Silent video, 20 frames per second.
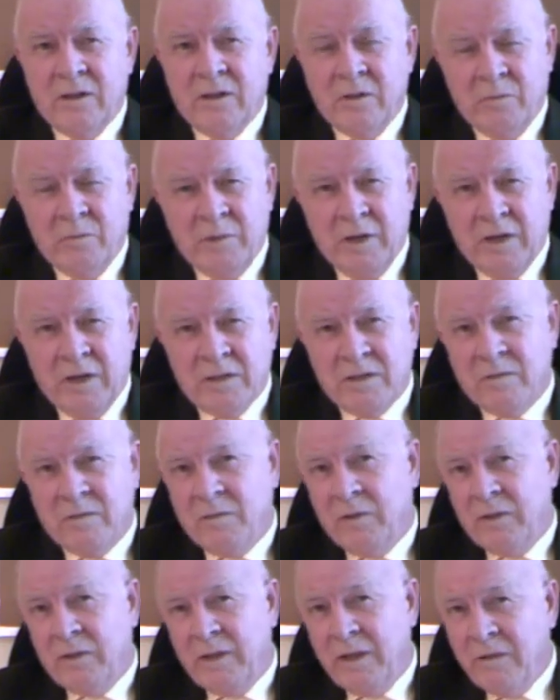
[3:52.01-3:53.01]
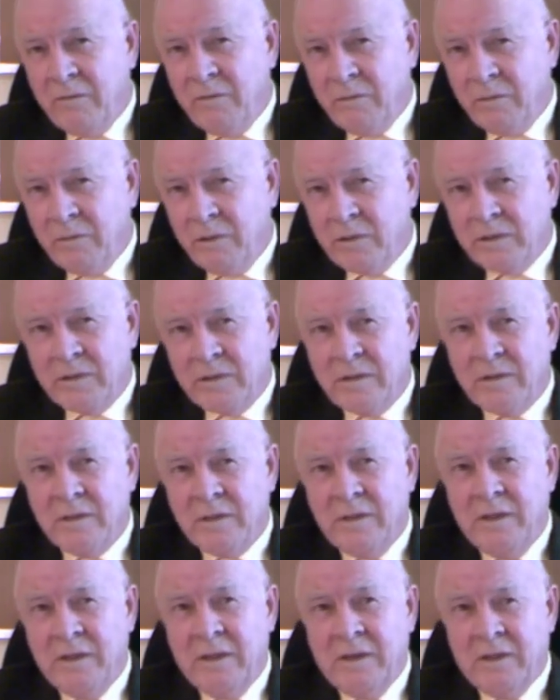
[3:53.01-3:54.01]
The possible inference
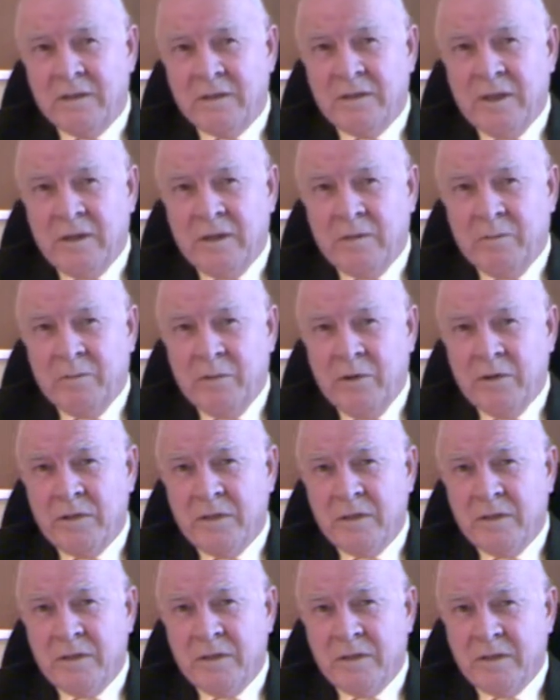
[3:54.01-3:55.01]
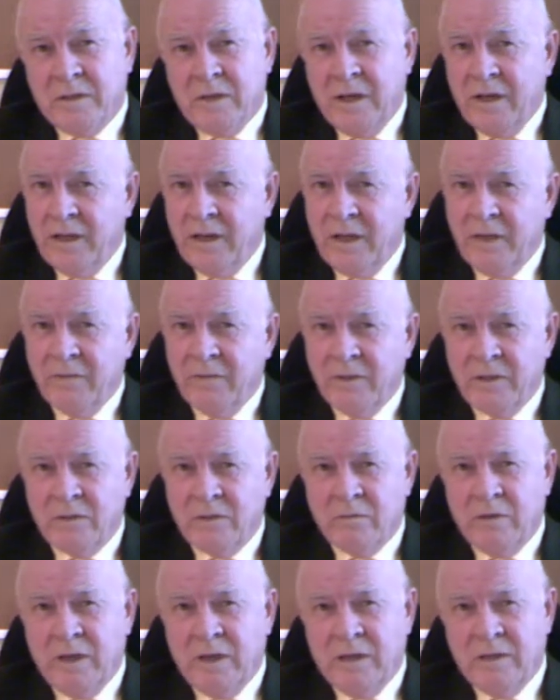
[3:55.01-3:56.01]
is that a person does not have
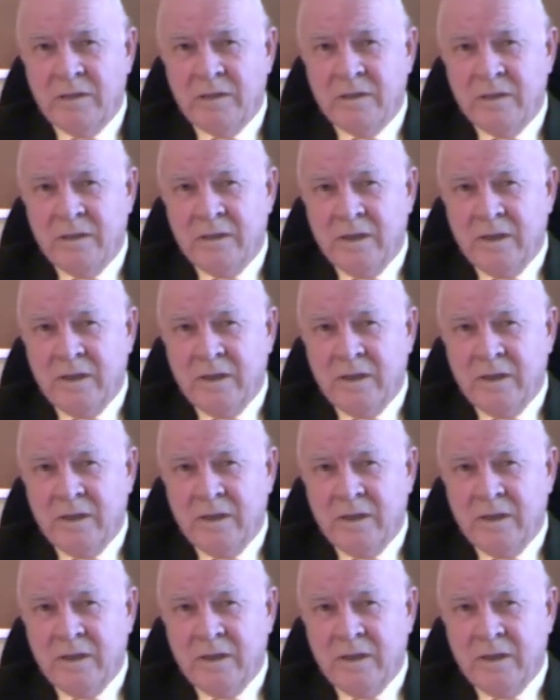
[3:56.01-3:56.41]
these rights